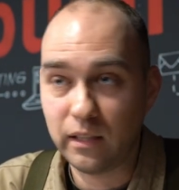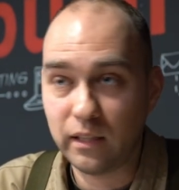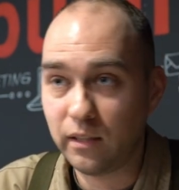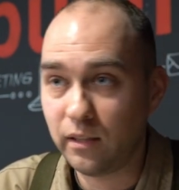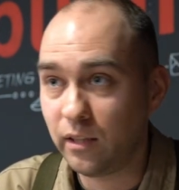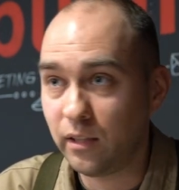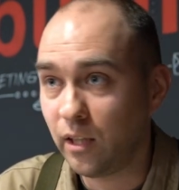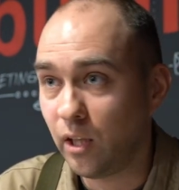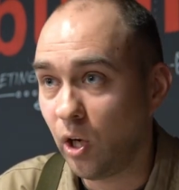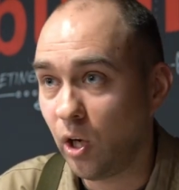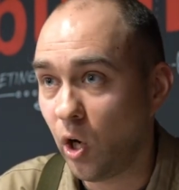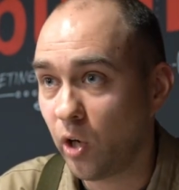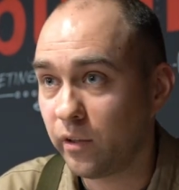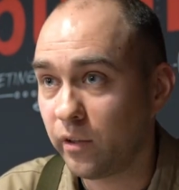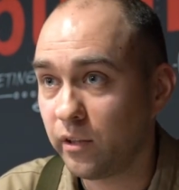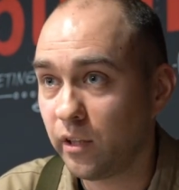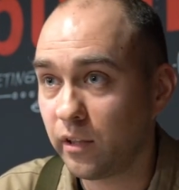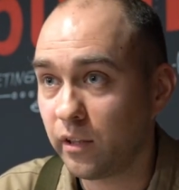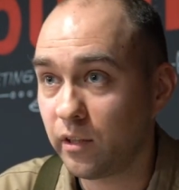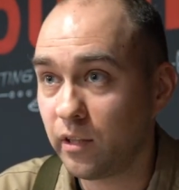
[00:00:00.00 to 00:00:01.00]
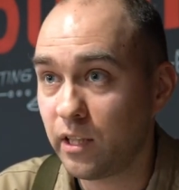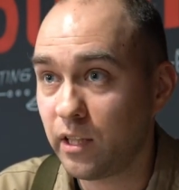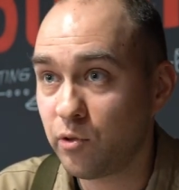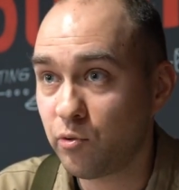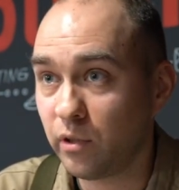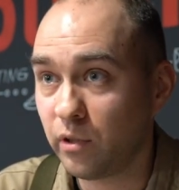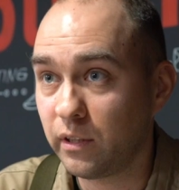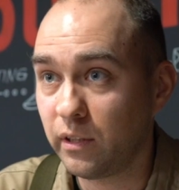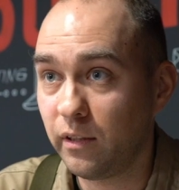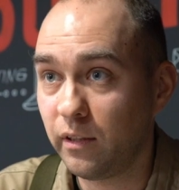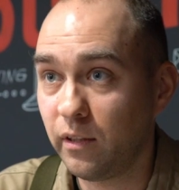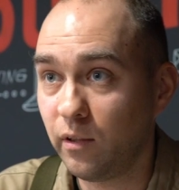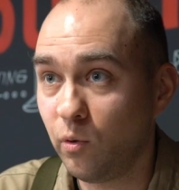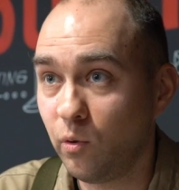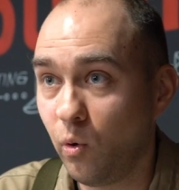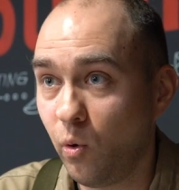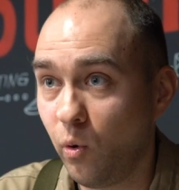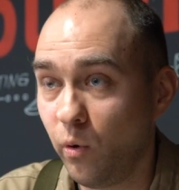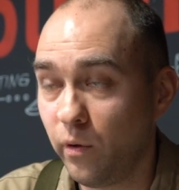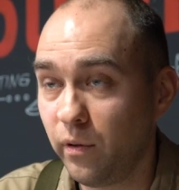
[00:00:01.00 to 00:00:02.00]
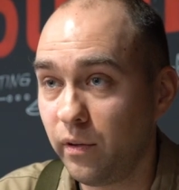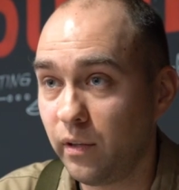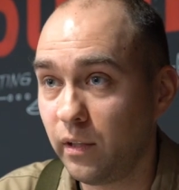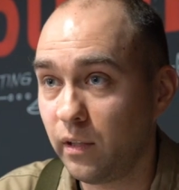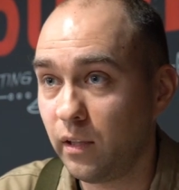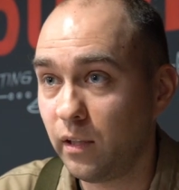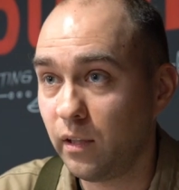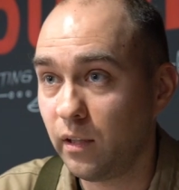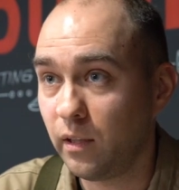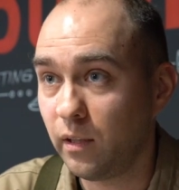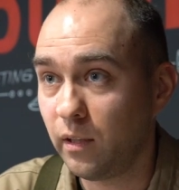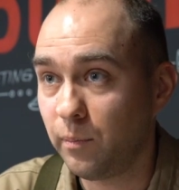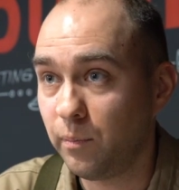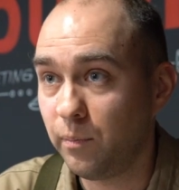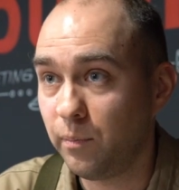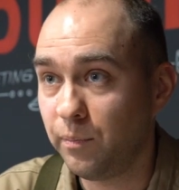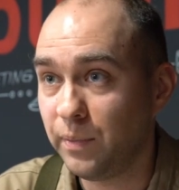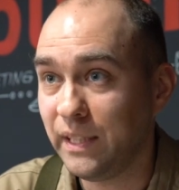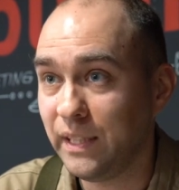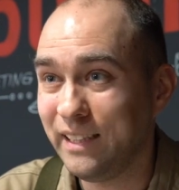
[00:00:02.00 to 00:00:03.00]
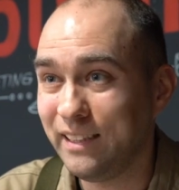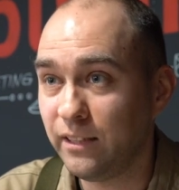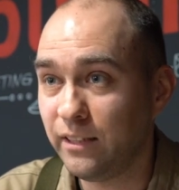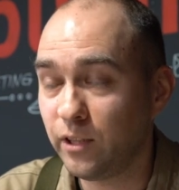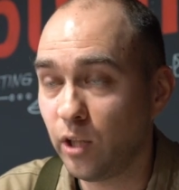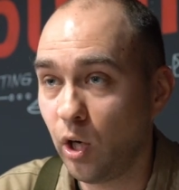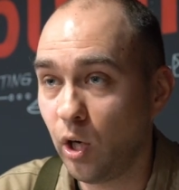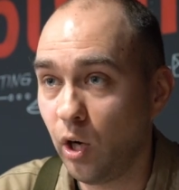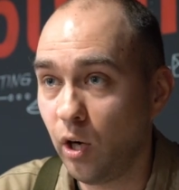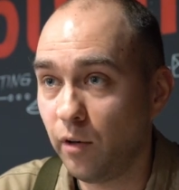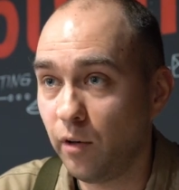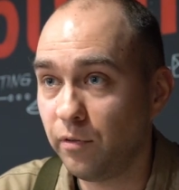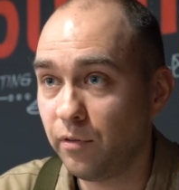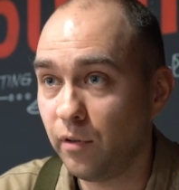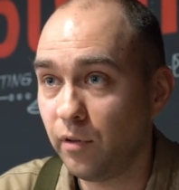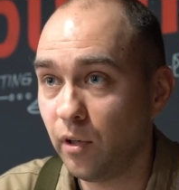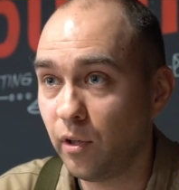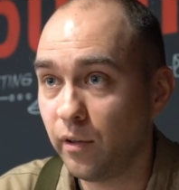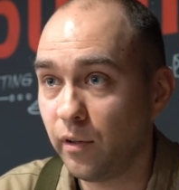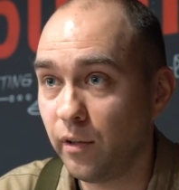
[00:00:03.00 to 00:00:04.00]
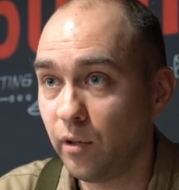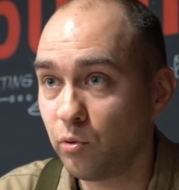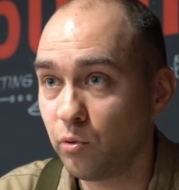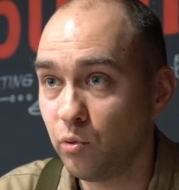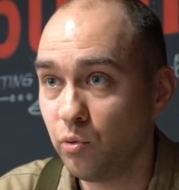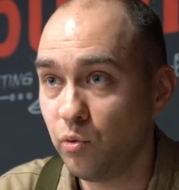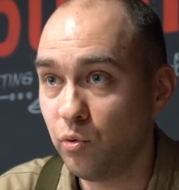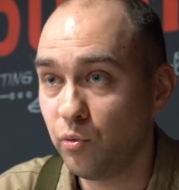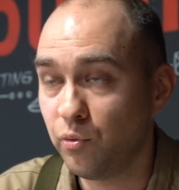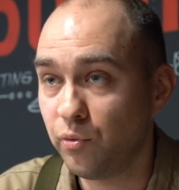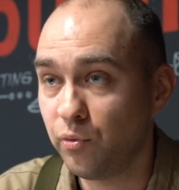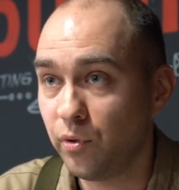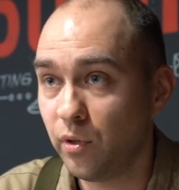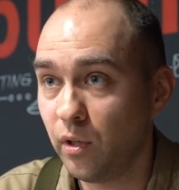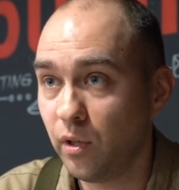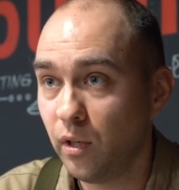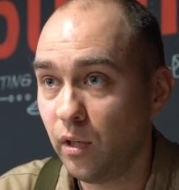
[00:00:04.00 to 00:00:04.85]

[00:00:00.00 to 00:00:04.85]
In Horodok district in the north, a piece of the roof